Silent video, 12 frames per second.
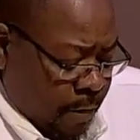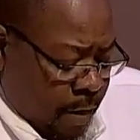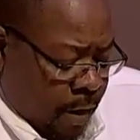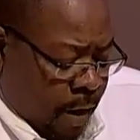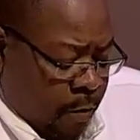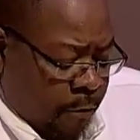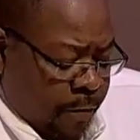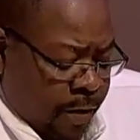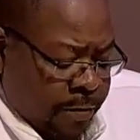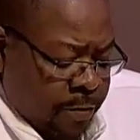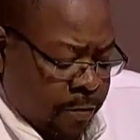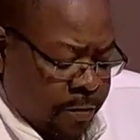However,
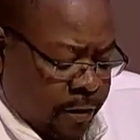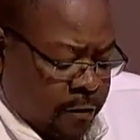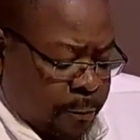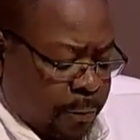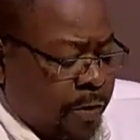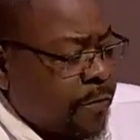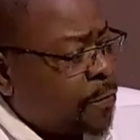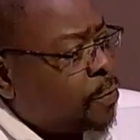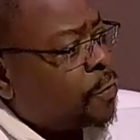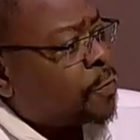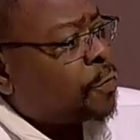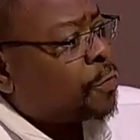I did not express
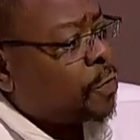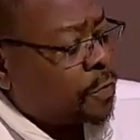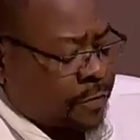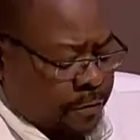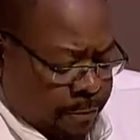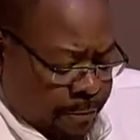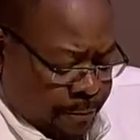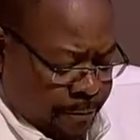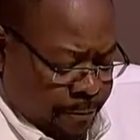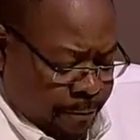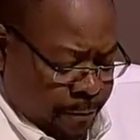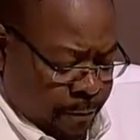those thoughts
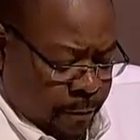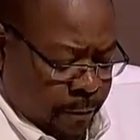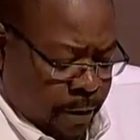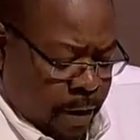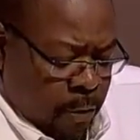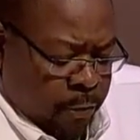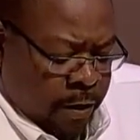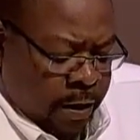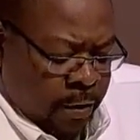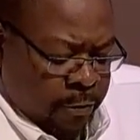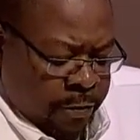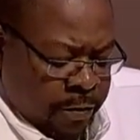out
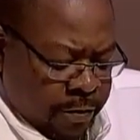loud,